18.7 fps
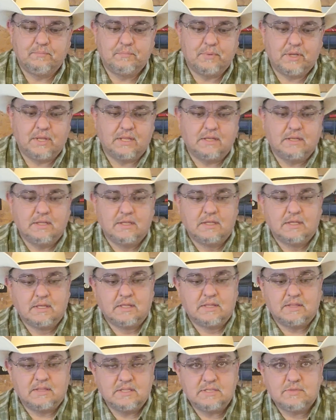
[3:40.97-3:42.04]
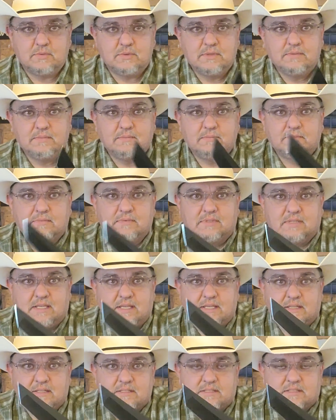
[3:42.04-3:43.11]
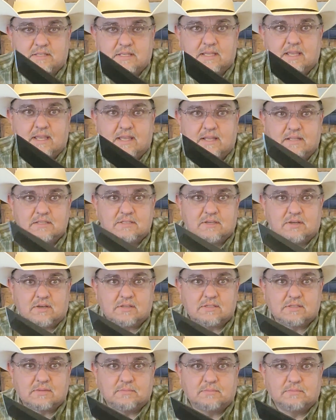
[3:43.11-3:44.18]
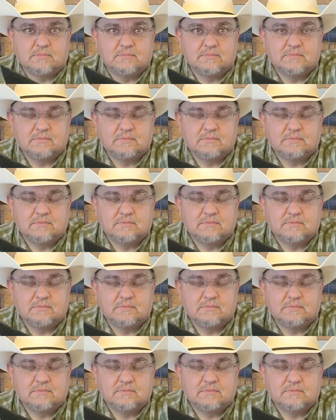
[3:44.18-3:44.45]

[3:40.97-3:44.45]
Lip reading: But this one, it is awesome.